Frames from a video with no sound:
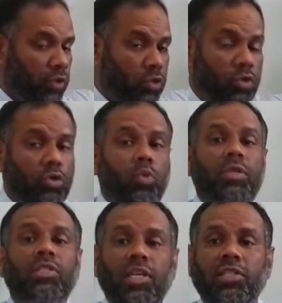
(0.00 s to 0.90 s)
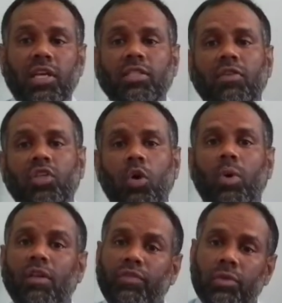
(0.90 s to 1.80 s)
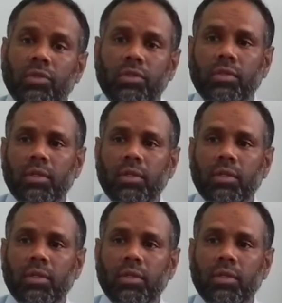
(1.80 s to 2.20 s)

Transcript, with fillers: to do the six days of Shawwal first,